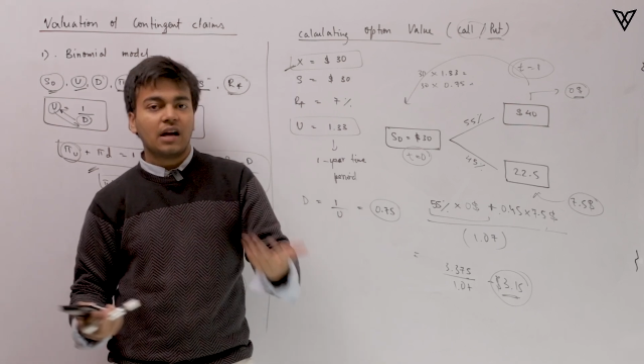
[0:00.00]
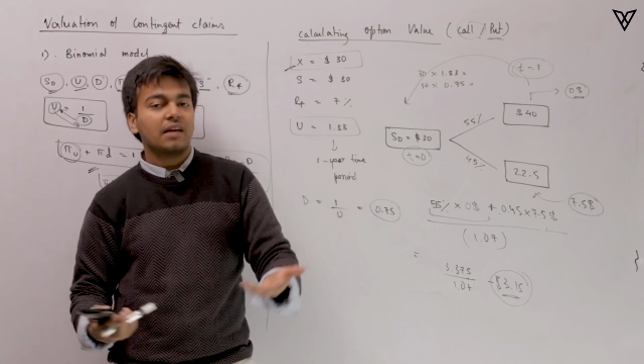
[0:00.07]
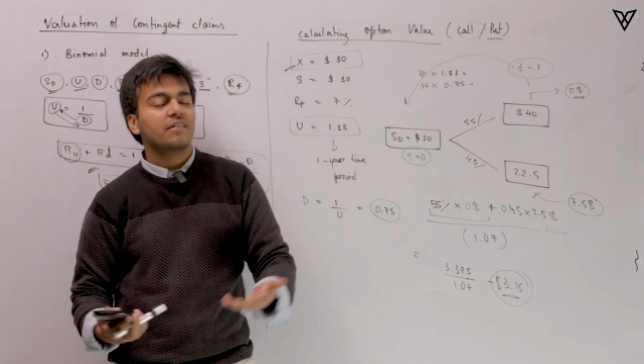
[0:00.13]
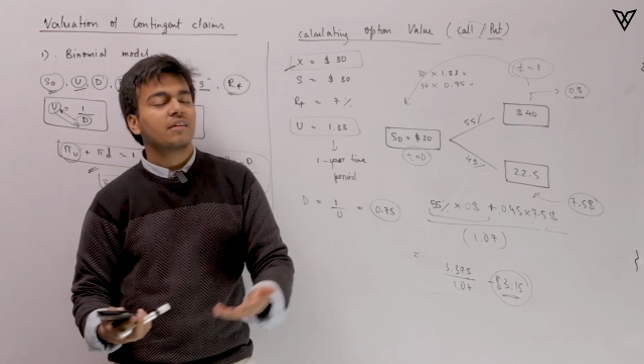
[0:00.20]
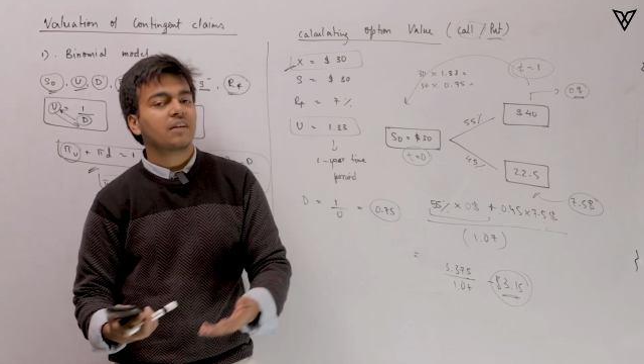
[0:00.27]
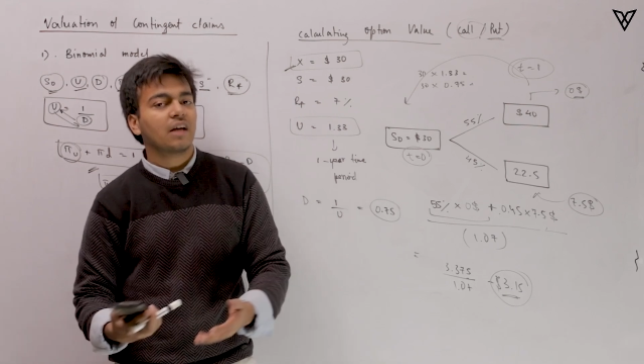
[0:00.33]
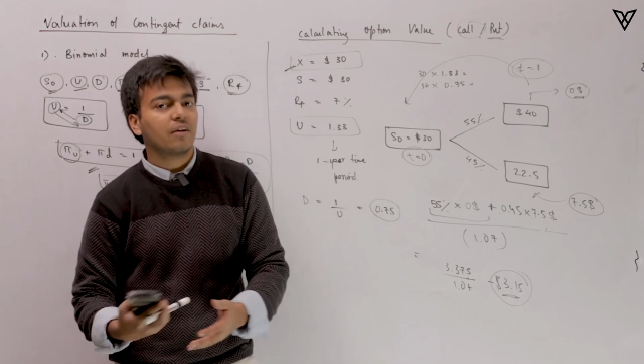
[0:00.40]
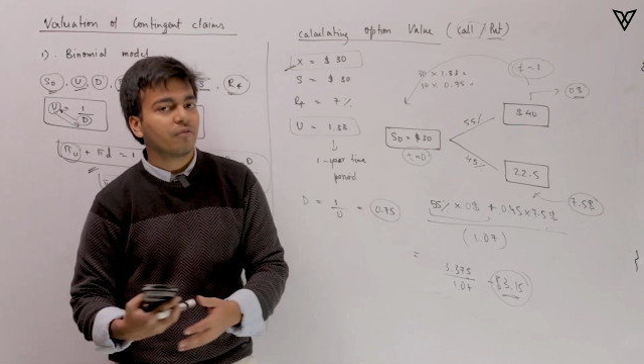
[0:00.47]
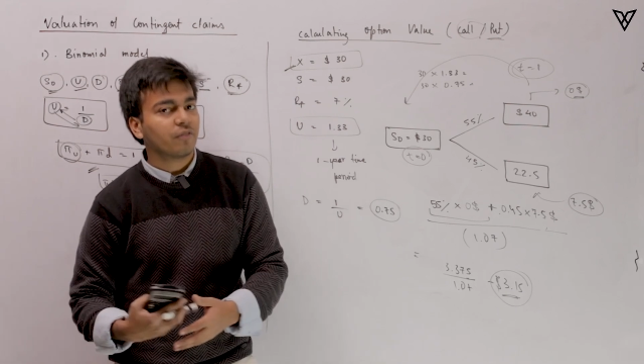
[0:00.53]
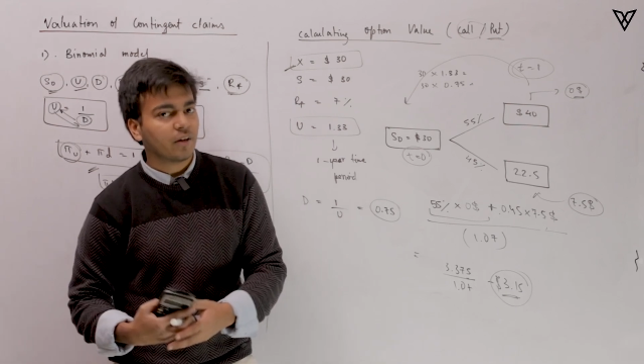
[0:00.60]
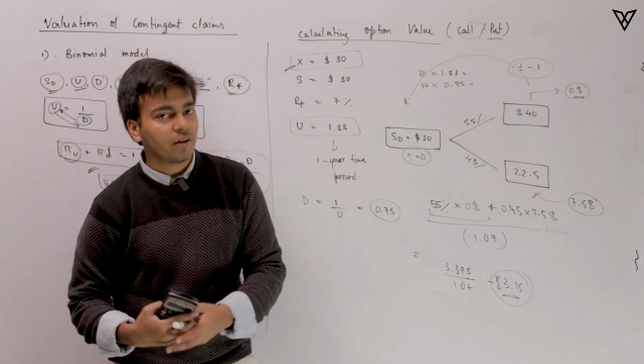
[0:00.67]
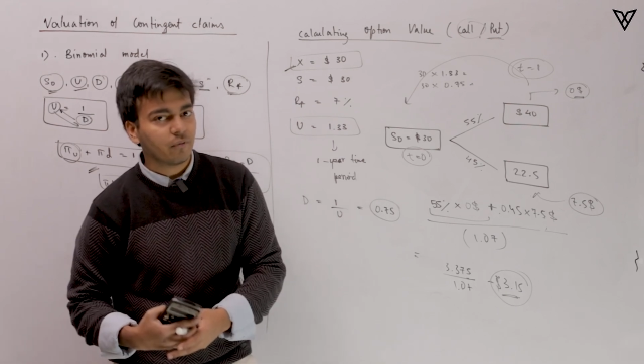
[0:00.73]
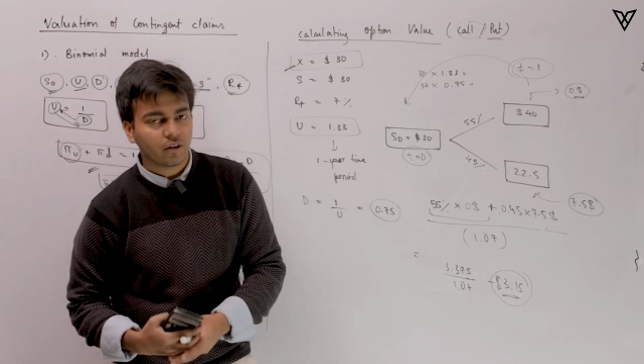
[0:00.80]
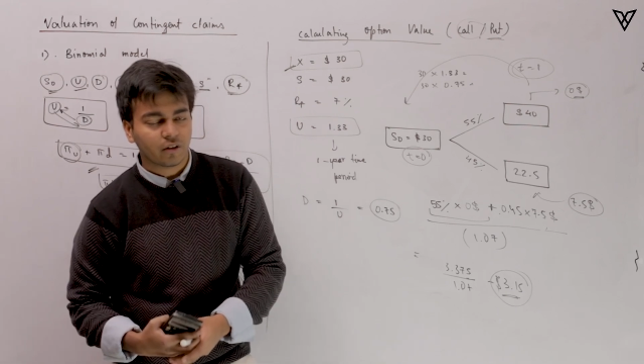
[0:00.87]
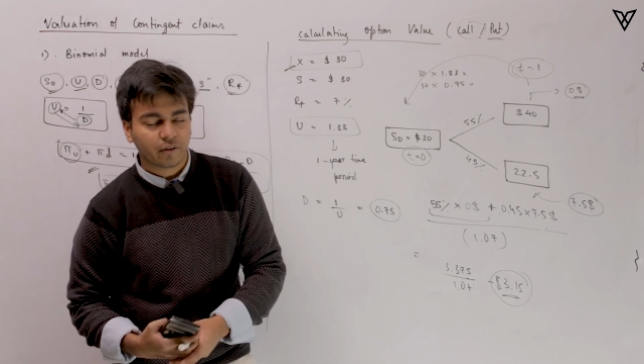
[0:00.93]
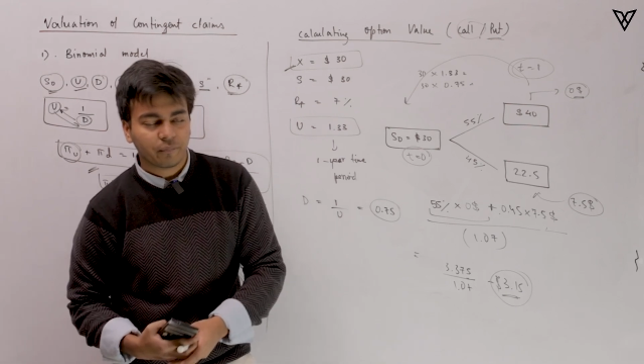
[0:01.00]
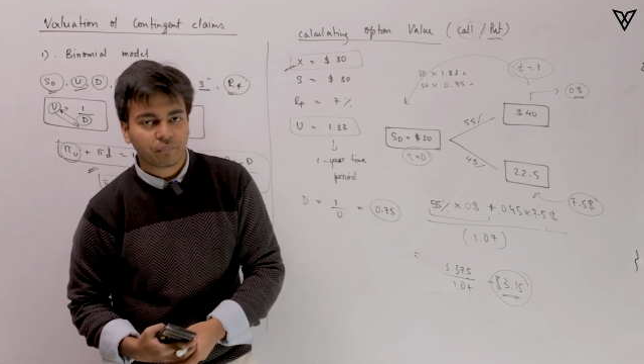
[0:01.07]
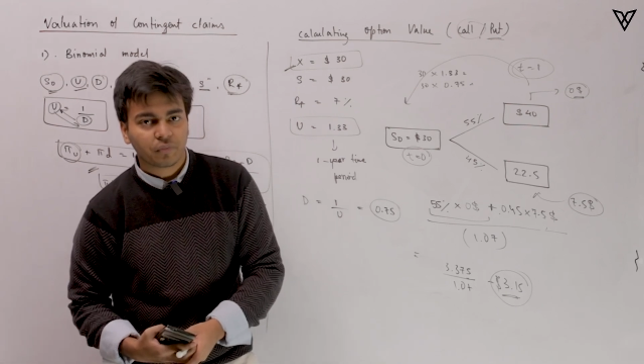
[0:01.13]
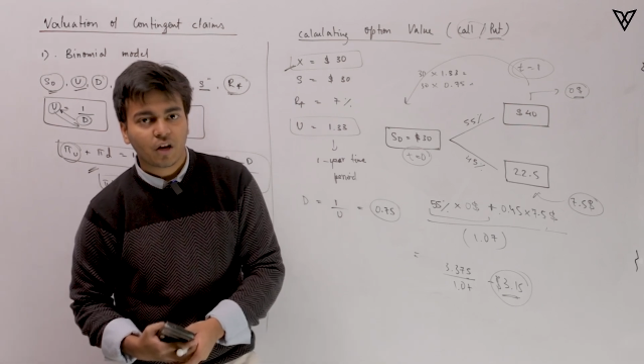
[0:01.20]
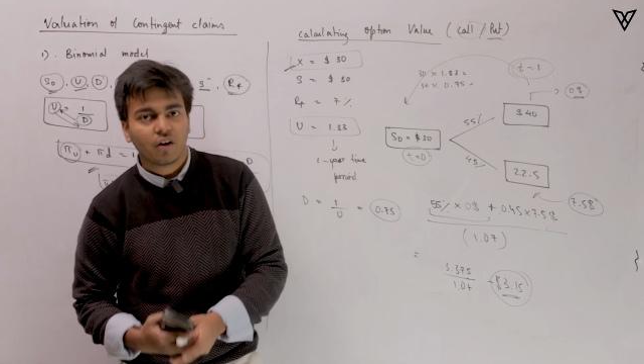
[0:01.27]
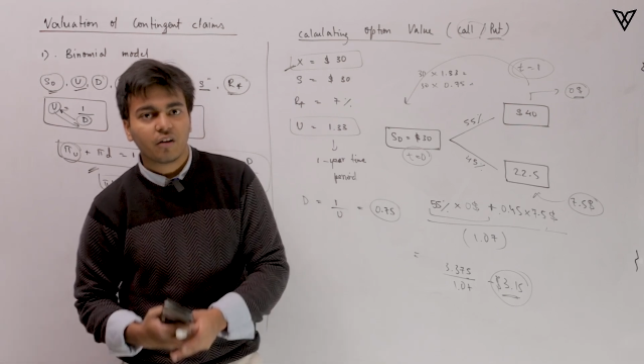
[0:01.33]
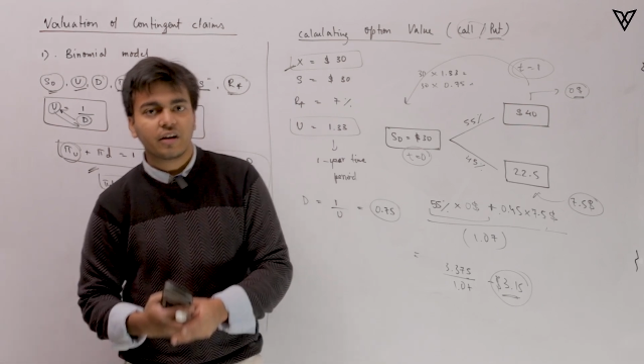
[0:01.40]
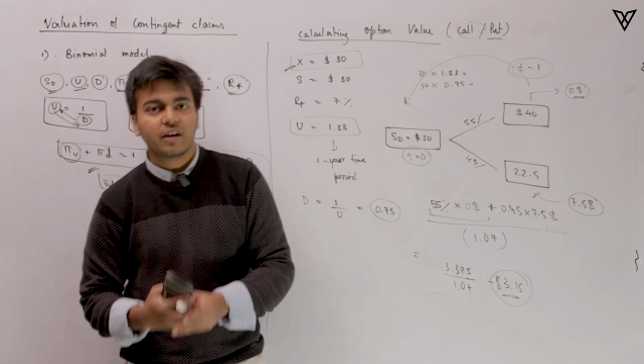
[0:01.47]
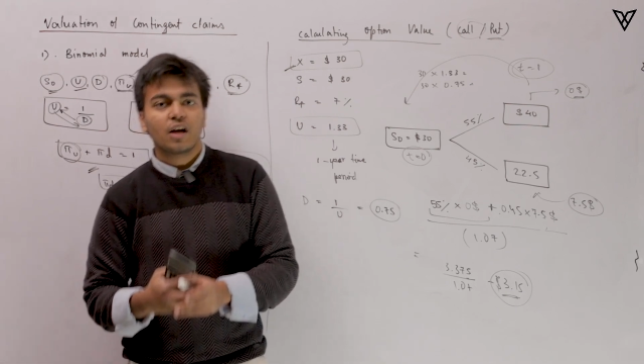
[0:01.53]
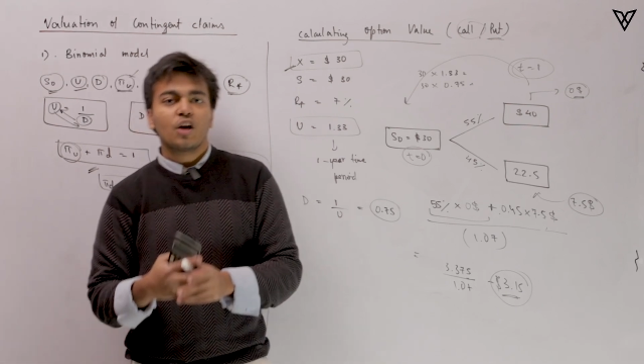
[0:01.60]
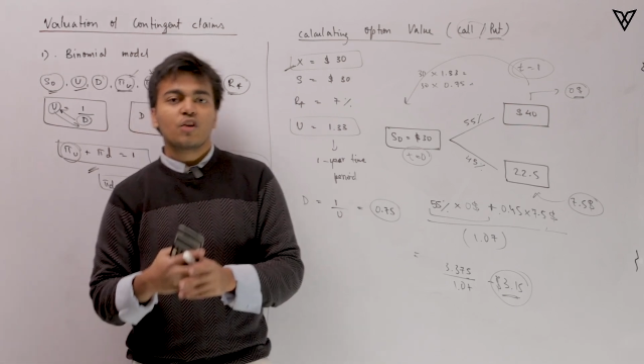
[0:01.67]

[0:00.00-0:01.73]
as the time framework Alright,